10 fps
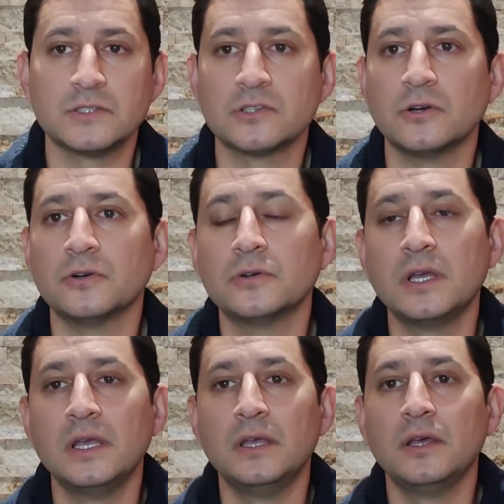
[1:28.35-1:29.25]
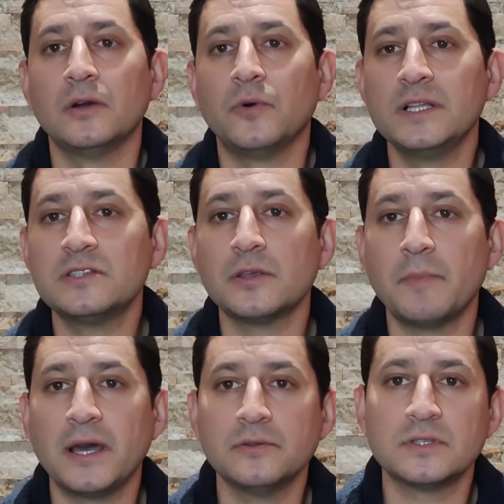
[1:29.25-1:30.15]
So once the
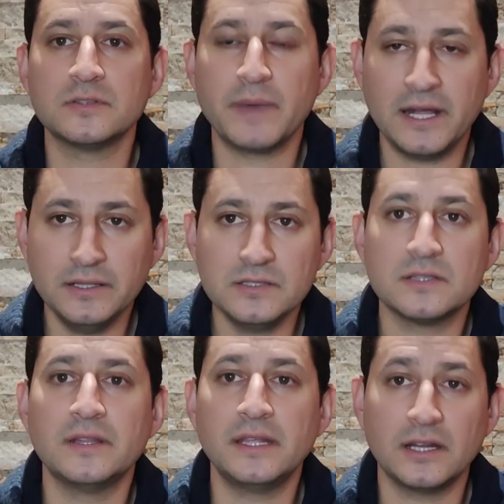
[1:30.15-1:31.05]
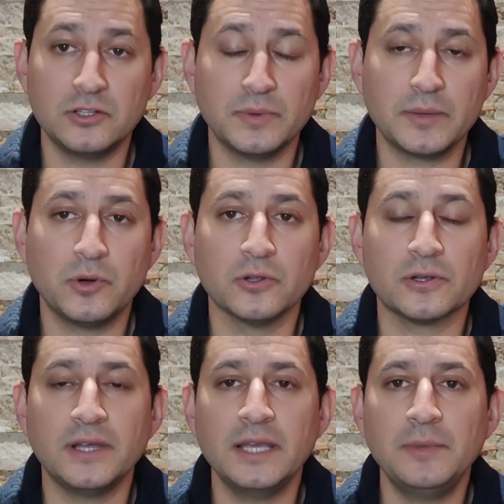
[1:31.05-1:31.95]
mount is balanced, then I do my
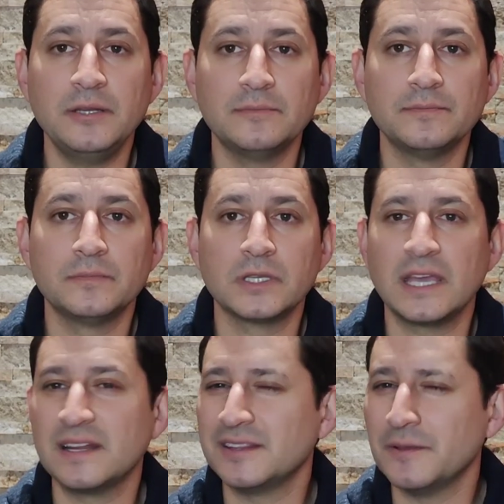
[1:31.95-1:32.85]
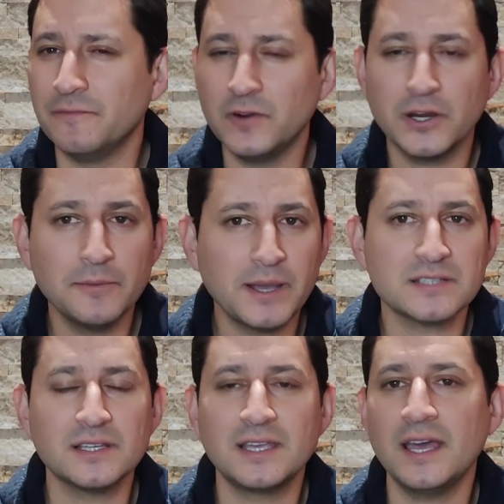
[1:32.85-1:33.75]
polar alignment, get it the very
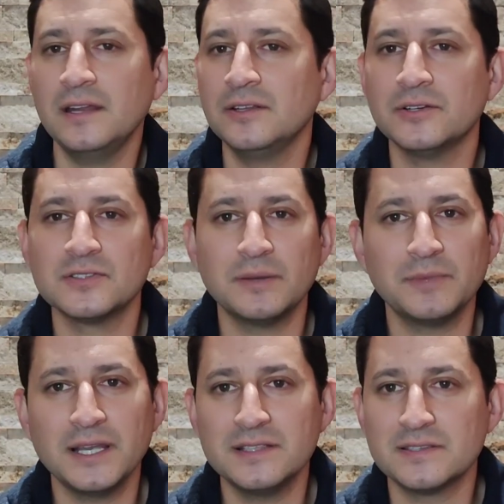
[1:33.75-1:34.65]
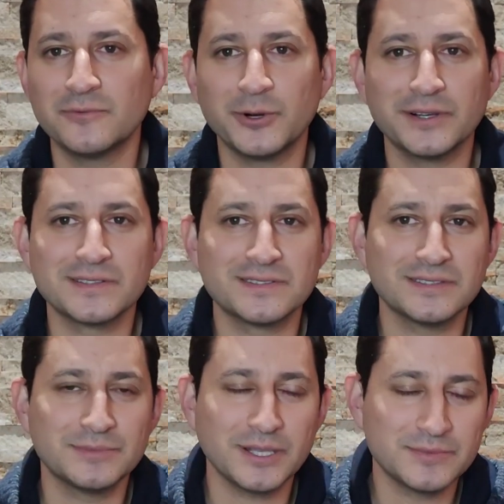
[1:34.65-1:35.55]
best I can. You know, some nights it works,
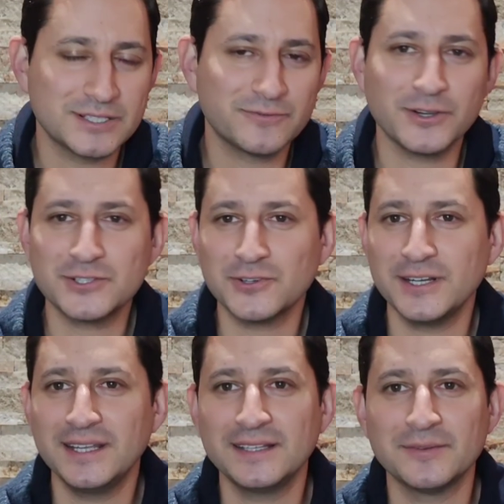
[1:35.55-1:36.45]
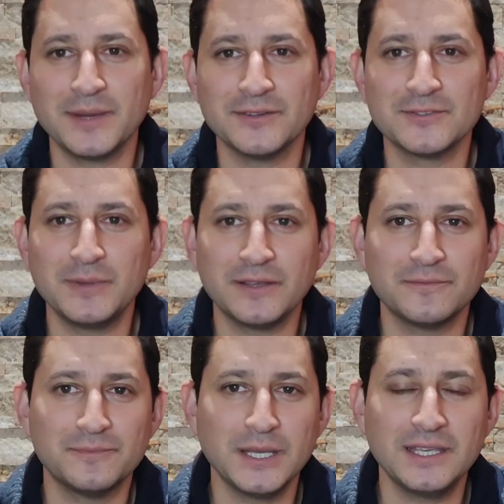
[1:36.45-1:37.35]
sometimes it's frustrating, the mount's
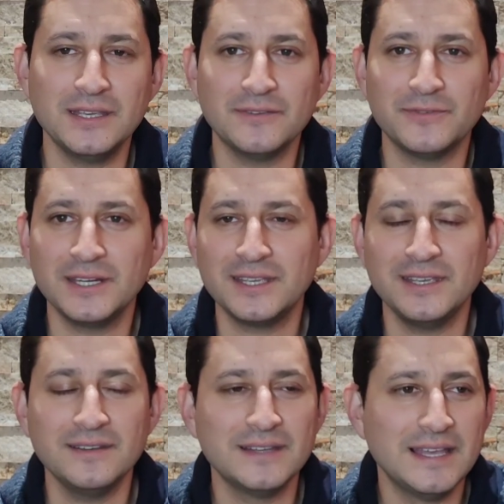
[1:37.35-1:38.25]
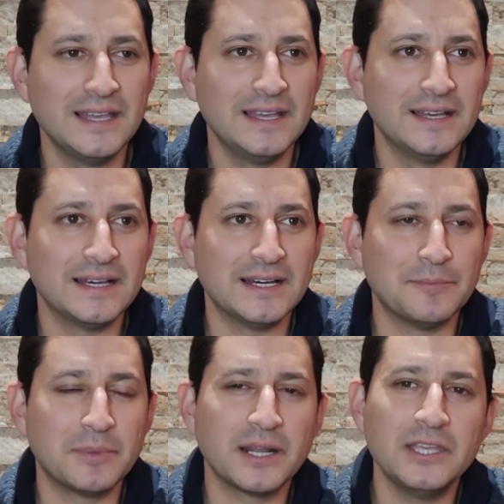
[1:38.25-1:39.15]
being picky, finicky,
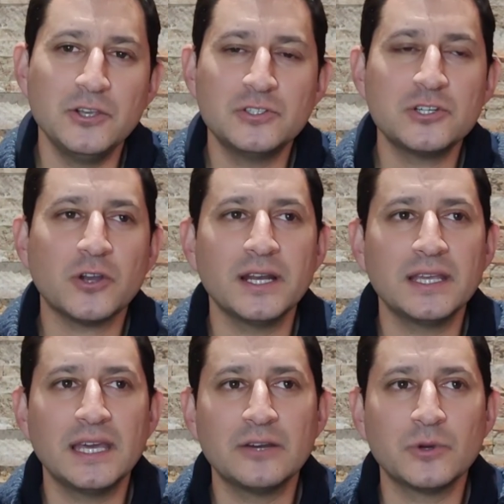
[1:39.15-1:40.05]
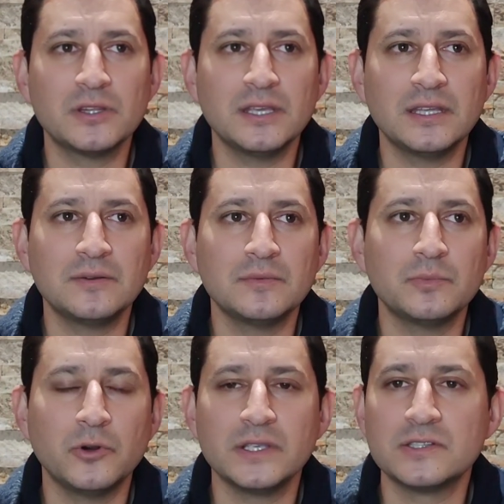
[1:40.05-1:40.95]
but I usually try to get it within
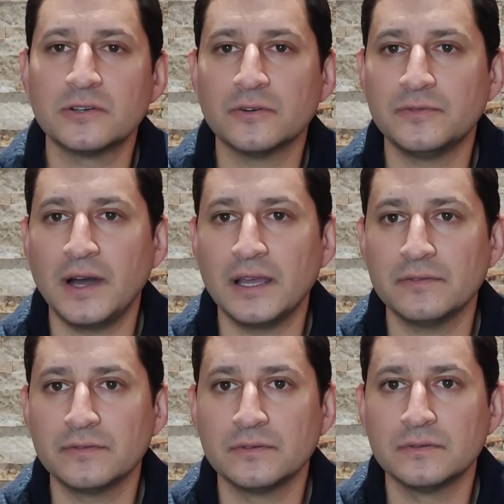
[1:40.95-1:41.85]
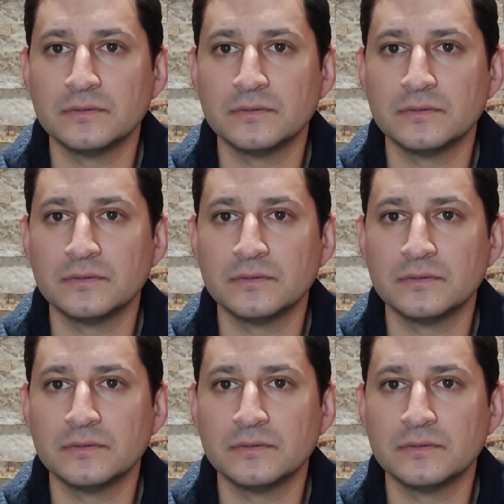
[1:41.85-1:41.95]
0.05.